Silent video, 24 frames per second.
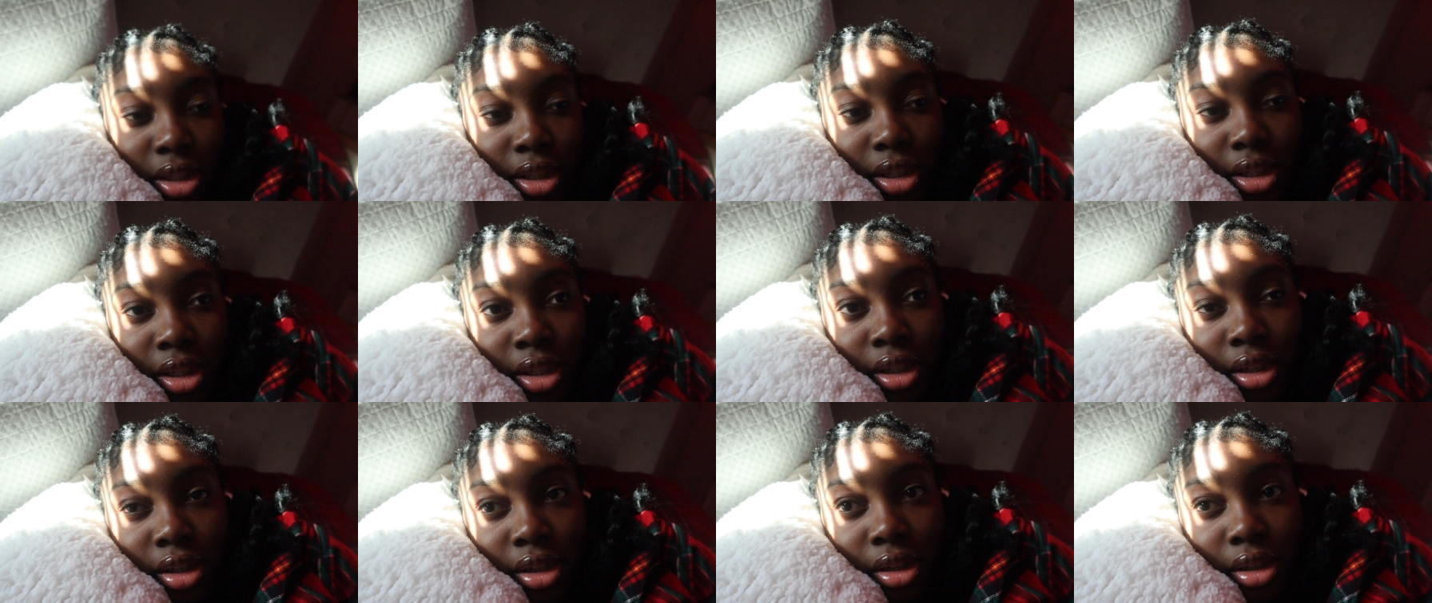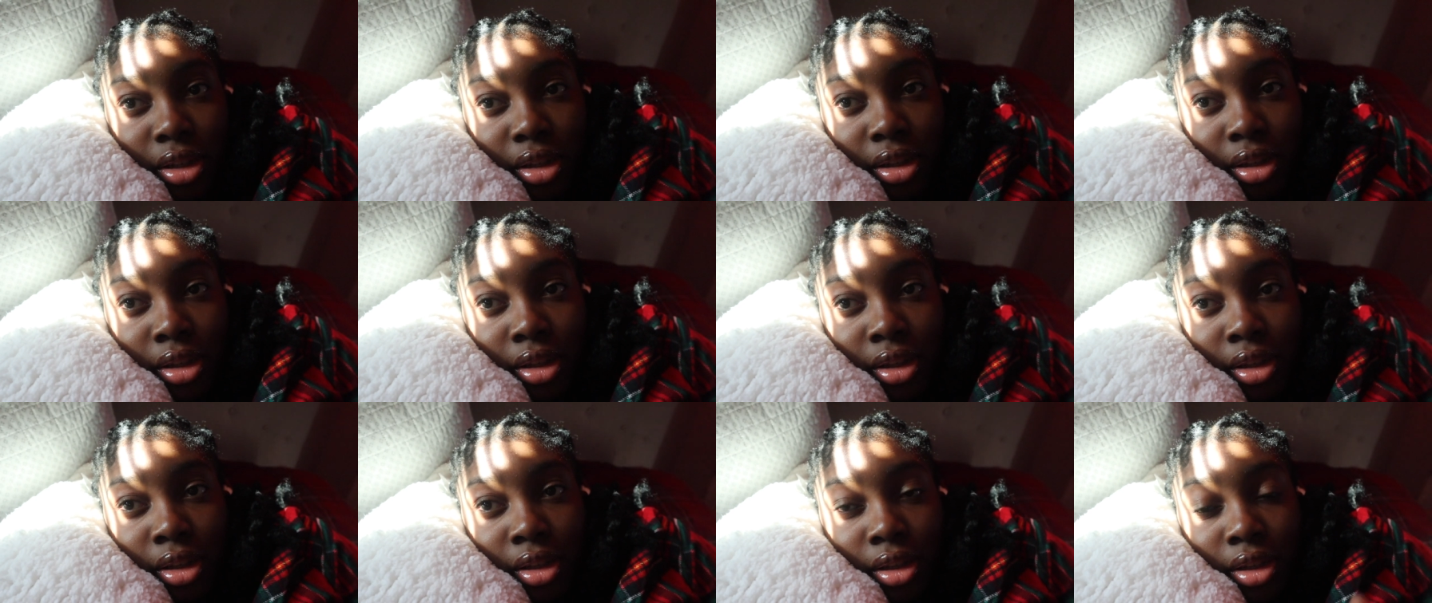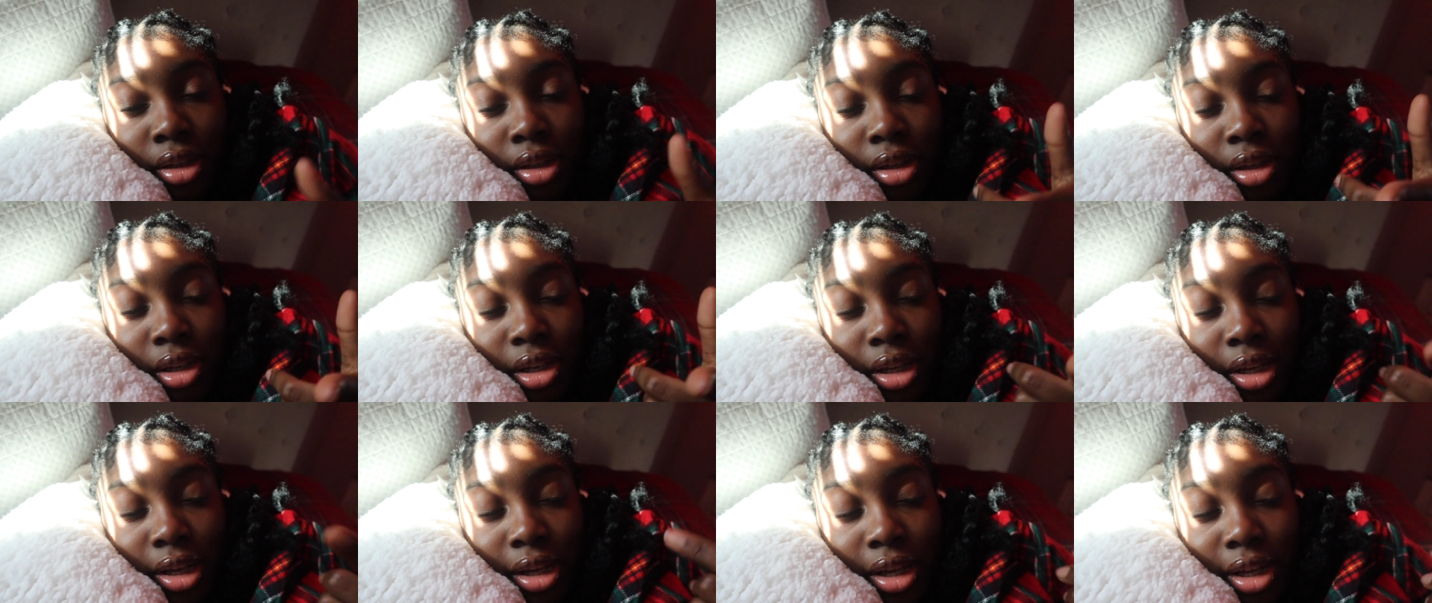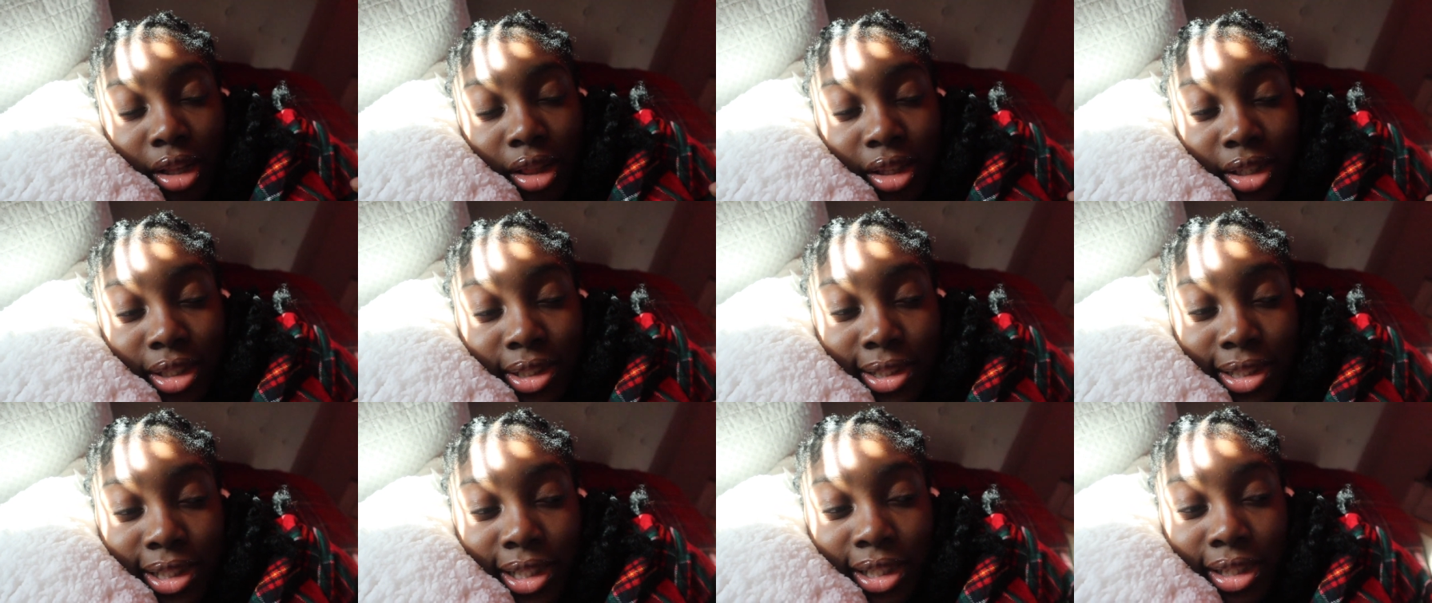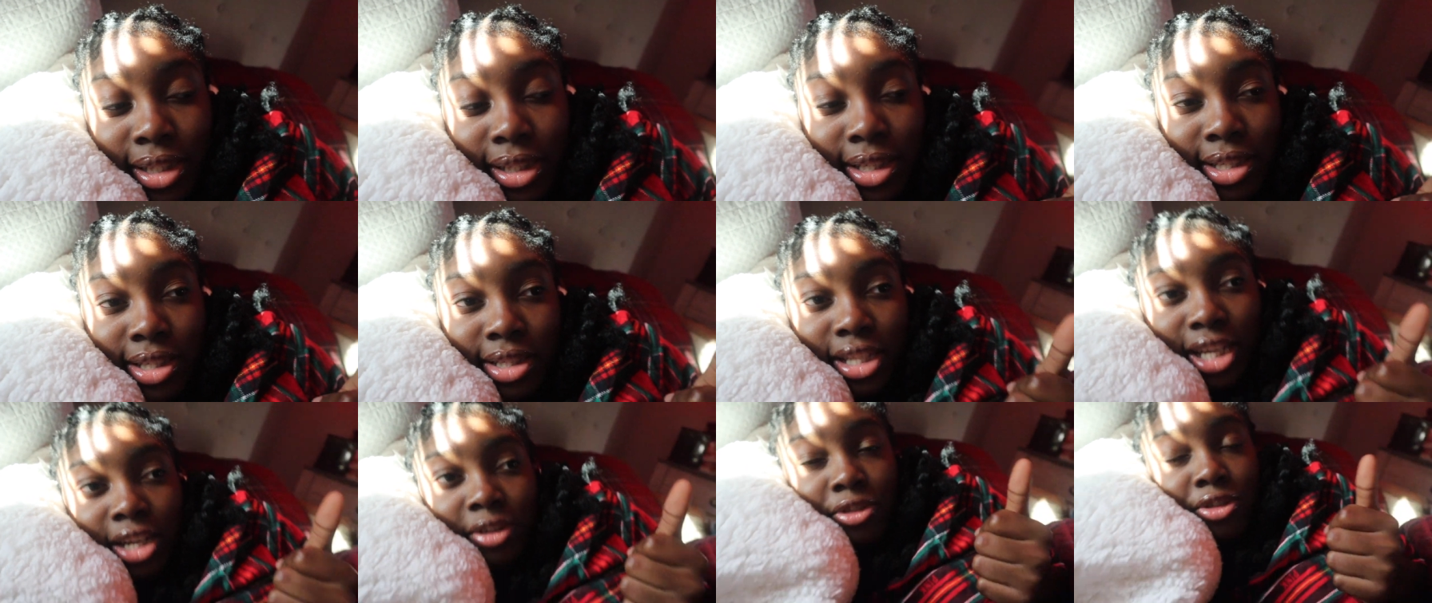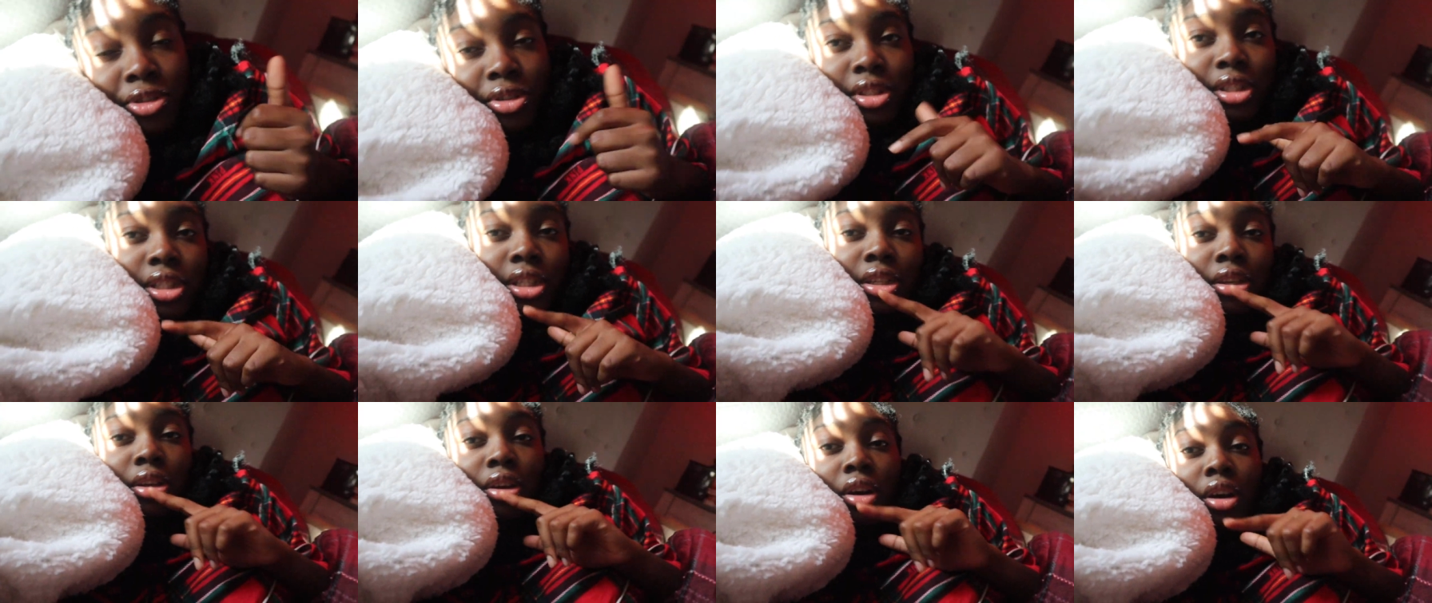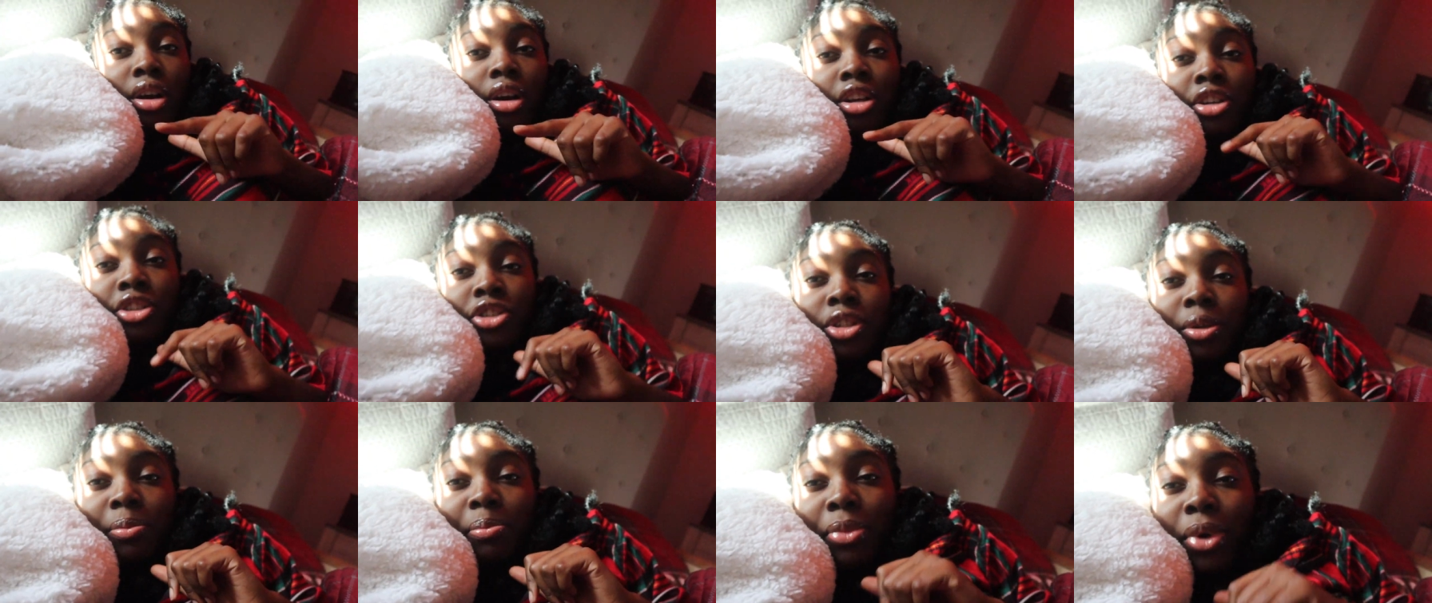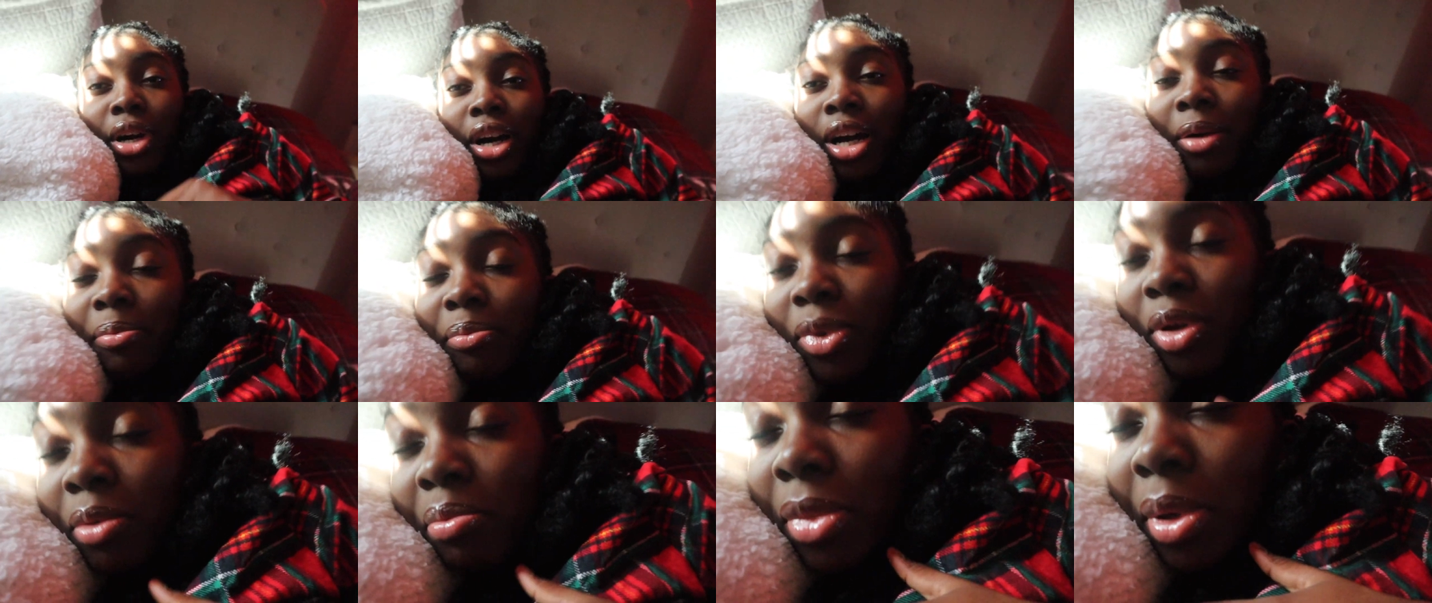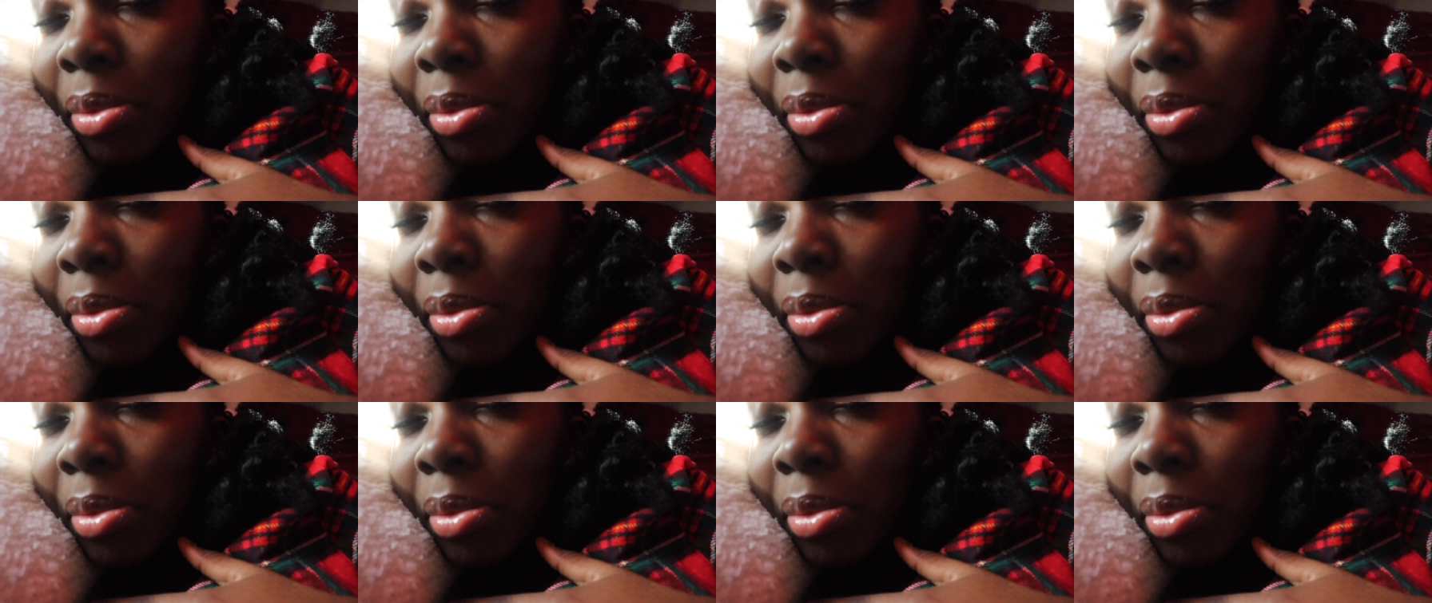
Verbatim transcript: And let's get this night routine on and shit popping.